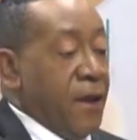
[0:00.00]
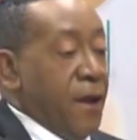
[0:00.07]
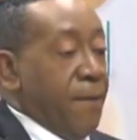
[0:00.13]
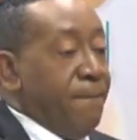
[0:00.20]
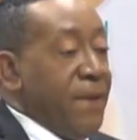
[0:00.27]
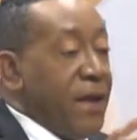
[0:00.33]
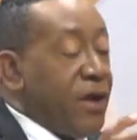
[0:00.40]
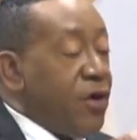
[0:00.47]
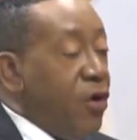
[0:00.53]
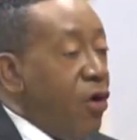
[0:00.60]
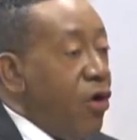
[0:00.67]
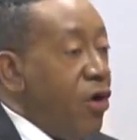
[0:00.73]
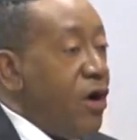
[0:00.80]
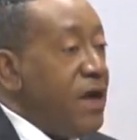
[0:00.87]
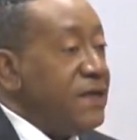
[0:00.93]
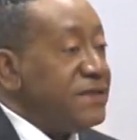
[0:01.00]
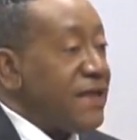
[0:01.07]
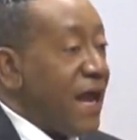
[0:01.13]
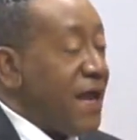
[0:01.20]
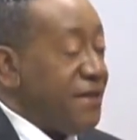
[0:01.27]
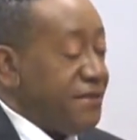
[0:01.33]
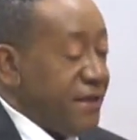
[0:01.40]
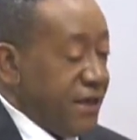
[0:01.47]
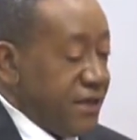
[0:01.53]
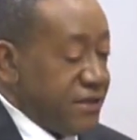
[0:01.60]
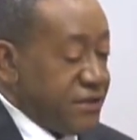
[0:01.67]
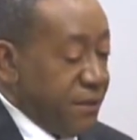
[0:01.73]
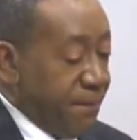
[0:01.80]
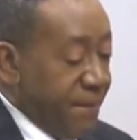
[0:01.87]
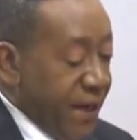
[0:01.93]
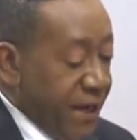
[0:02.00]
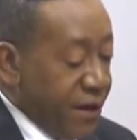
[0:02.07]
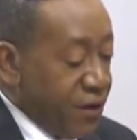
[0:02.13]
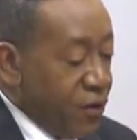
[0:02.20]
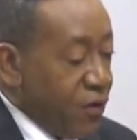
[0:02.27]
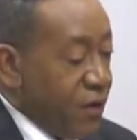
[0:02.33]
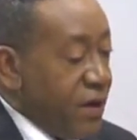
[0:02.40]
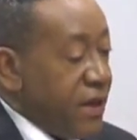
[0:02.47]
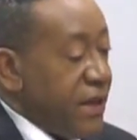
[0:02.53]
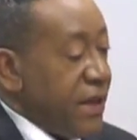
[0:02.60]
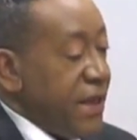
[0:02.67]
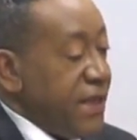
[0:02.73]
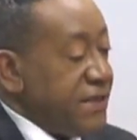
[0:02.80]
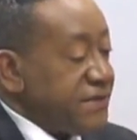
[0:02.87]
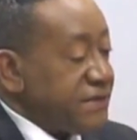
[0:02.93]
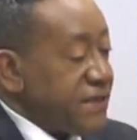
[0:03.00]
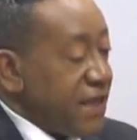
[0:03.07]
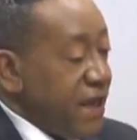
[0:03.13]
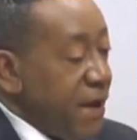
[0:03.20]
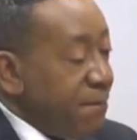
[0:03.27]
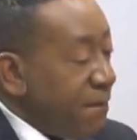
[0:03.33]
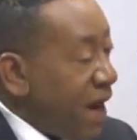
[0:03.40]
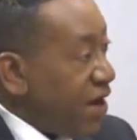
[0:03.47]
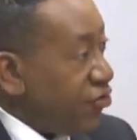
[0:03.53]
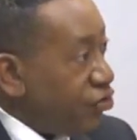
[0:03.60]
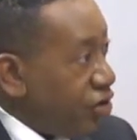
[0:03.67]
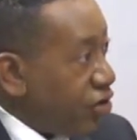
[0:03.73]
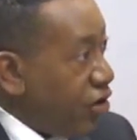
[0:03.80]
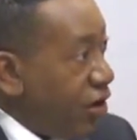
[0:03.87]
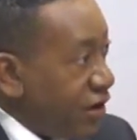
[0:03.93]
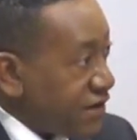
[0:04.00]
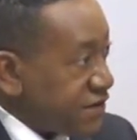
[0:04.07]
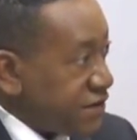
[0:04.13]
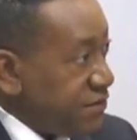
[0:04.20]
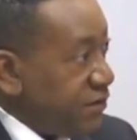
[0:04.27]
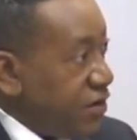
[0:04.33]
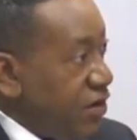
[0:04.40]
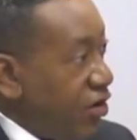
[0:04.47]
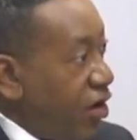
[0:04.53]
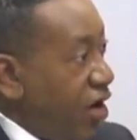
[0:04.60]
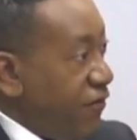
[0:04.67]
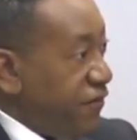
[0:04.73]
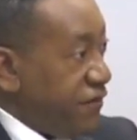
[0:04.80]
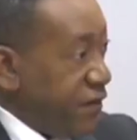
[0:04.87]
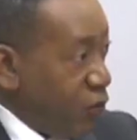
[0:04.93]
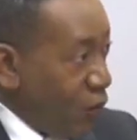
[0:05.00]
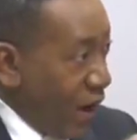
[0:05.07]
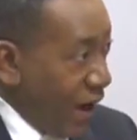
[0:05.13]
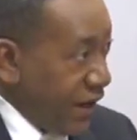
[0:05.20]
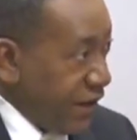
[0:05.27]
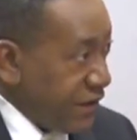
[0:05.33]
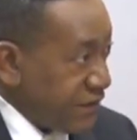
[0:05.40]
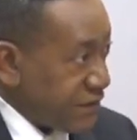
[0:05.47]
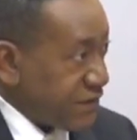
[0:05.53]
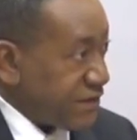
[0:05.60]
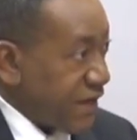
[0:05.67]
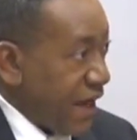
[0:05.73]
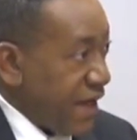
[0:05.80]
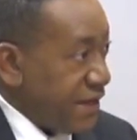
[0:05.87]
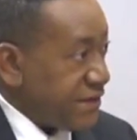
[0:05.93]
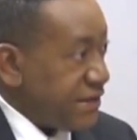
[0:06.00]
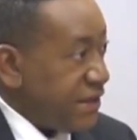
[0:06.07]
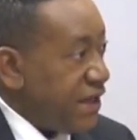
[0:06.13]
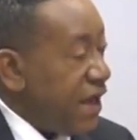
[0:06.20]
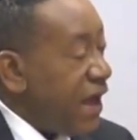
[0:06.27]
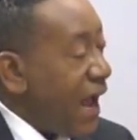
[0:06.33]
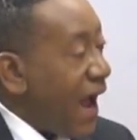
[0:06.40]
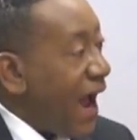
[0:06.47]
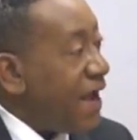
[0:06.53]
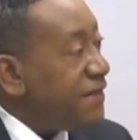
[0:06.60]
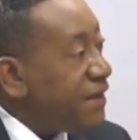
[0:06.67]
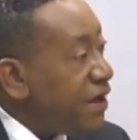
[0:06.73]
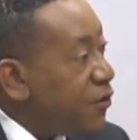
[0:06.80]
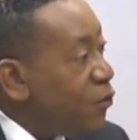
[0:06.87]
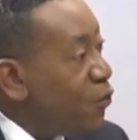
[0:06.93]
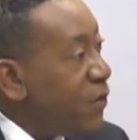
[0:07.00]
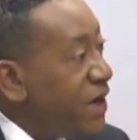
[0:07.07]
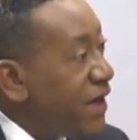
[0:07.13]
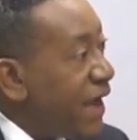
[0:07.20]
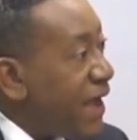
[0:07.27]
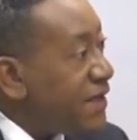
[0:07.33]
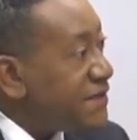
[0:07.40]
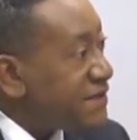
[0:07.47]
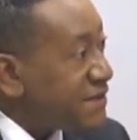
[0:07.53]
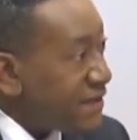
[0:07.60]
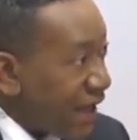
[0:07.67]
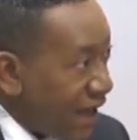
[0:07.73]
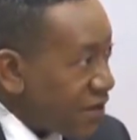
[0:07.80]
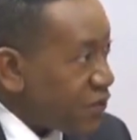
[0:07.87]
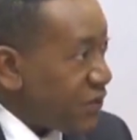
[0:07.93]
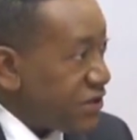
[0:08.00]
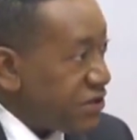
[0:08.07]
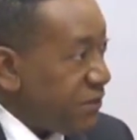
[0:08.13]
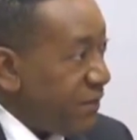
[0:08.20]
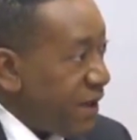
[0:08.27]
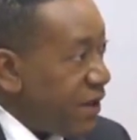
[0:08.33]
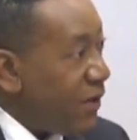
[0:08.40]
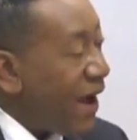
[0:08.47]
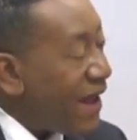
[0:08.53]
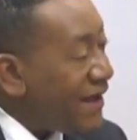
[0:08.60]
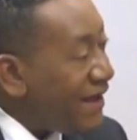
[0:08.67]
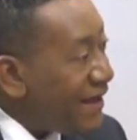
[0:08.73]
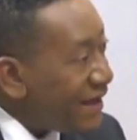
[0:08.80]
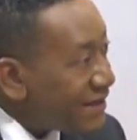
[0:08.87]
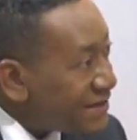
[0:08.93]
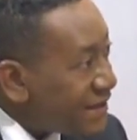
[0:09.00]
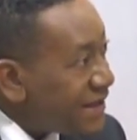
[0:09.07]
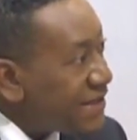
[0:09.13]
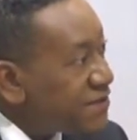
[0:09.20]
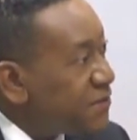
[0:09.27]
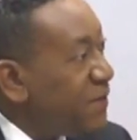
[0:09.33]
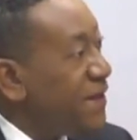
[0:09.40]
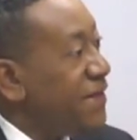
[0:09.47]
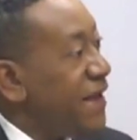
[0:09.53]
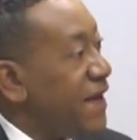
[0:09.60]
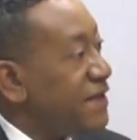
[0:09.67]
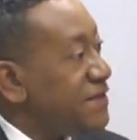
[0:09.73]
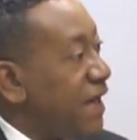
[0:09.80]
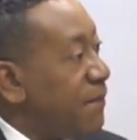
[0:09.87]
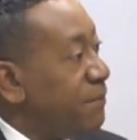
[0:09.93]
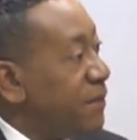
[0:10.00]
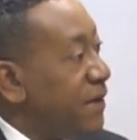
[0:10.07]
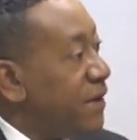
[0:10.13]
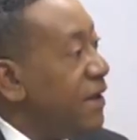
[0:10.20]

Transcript: Because I think Tobago is a microcosm of the wider society, I think we can start with Tobago and let us be the example.